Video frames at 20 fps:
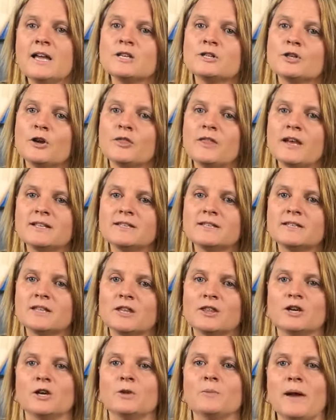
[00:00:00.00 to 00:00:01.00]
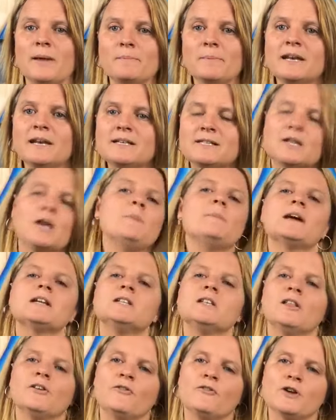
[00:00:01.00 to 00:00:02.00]
So that's the third way, but let's go back
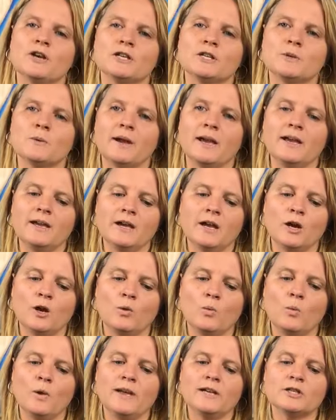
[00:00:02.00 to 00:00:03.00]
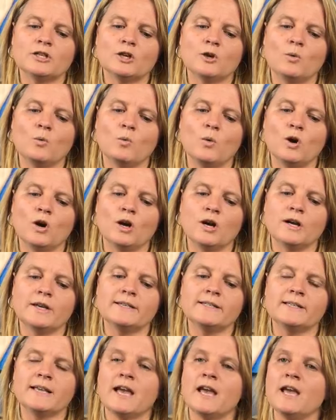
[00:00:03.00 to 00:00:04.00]
to the first way, which
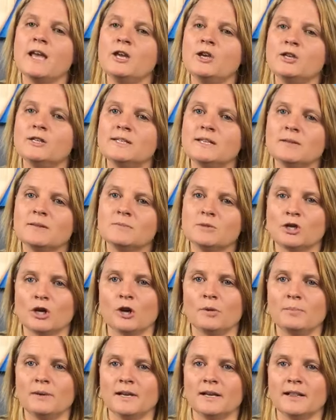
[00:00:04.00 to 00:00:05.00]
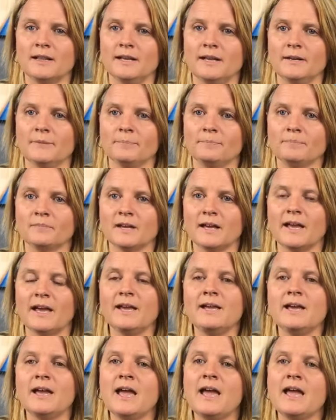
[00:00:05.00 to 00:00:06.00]
was using them topically.
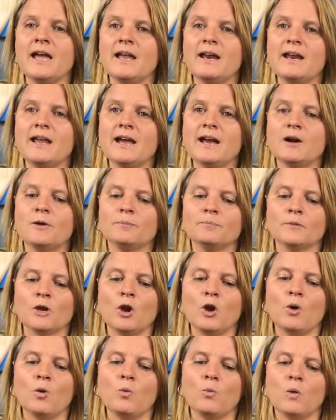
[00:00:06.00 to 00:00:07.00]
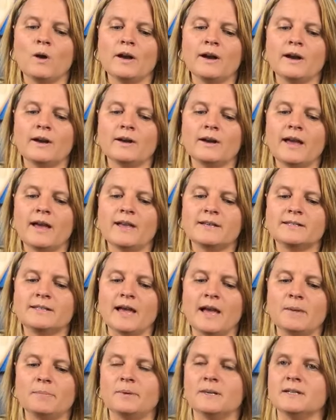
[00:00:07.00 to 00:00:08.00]
Okay, now what has
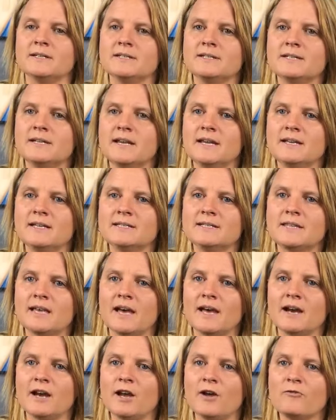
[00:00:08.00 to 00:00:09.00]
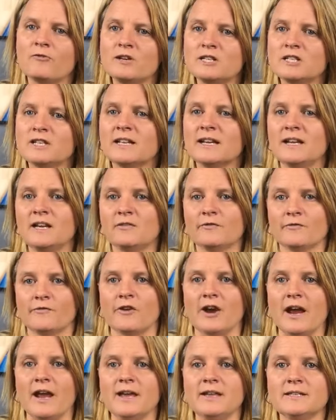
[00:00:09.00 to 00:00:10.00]
happened is that originally in
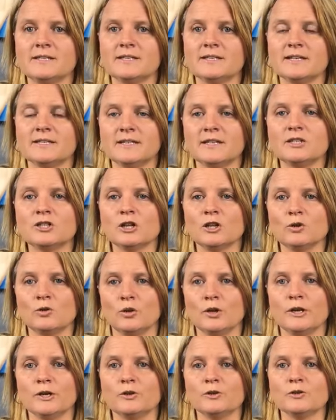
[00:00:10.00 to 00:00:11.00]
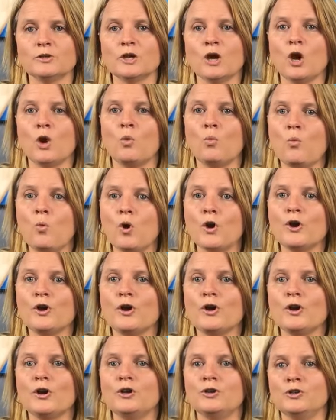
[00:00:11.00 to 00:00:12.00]
France, essential oils
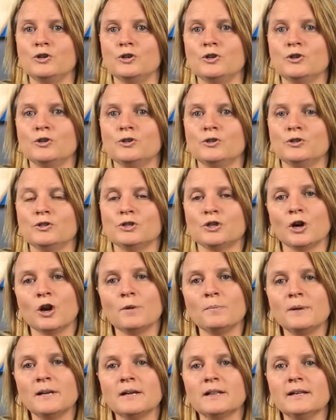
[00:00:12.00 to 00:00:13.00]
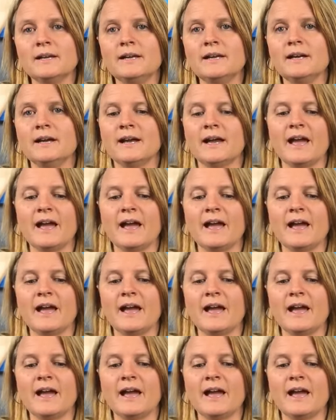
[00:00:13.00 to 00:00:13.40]
were used topically,